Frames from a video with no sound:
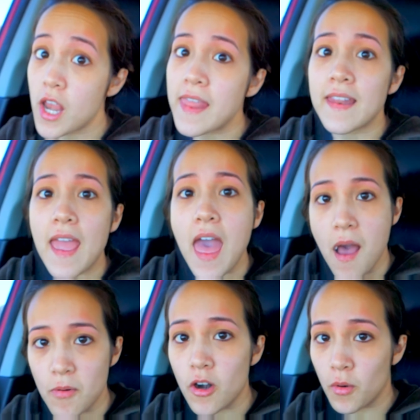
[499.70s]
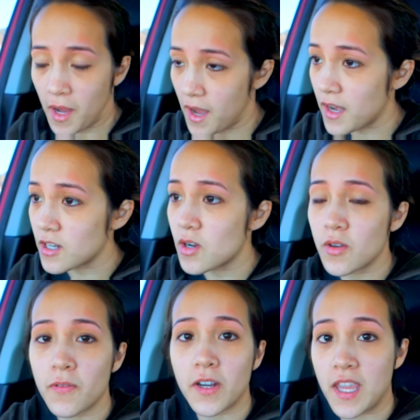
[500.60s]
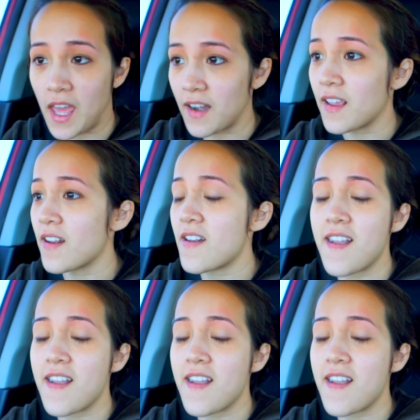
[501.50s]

and ever, okay? Don't you forget it.